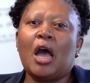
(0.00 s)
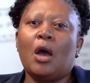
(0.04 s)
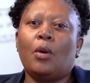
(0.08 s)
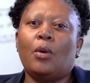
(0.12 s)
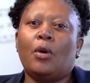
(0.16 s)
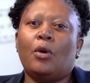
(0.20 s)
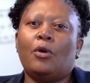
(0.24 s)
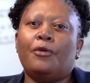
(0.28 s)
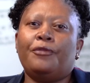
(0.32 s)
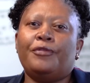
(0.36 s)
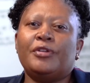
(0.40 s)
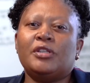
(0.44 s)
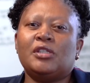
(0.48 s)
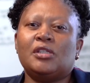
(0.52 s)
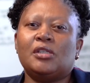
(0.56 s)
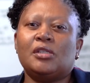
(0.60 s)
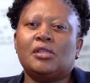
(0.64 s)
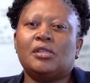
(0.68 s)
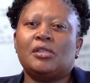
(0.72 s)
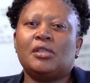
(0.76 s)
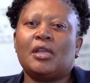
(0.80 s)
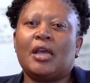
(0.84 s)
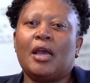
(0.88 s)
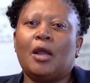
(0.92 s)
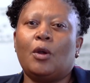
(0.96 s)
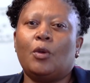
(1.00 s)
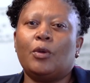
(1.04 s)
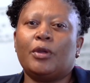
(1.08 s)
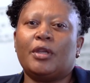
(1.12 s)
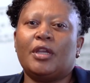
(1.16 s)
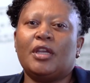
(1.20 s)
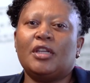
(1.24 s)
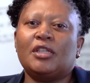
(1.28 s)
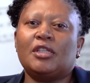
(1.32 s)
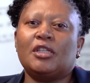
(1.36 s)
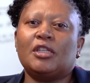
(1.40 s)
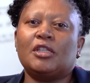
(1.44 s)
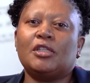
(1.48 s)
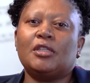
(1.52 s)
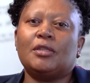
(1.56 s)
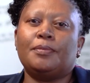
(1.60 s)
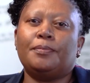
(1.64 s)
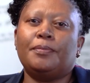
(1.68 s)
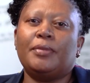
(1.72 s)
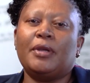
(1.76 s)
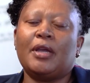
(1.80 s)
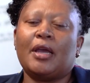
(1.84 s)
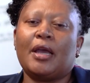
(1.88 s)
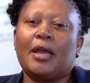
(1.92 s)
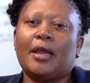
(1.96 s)
our offices are located
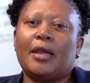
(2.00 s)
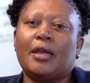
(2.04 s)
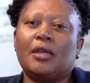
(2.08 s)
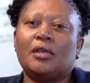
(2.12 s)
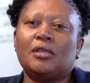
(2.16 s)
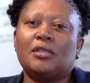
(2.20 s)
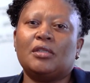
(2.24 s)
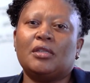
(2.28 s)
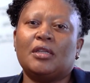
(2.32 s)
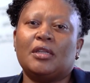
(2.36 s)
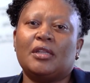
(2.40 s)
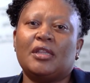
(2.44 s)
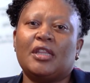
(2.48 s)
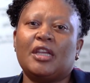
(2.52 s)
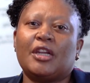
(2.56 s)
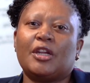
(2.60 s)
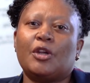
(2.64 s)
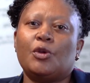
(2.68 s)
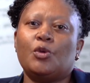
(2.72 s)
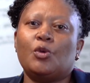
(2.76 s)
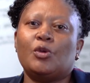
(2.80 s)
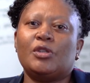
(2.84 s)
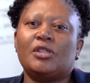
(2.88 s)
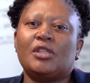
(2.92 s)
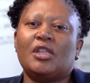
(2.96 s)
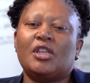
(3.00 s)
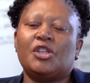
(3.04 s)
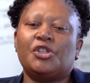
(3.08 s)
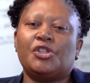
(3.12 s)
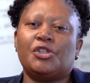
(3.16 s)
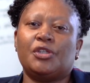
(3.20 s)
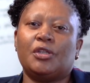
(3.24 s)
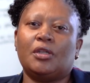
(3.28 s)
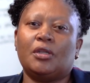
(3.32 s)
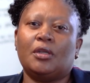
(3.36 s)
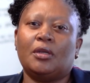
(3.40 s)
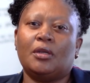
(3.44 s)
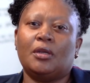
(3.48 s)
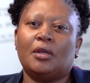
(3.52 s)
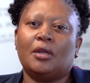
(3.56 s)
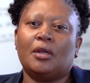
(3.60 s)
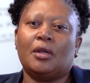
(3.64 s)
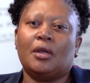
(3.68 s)
behind the radio station.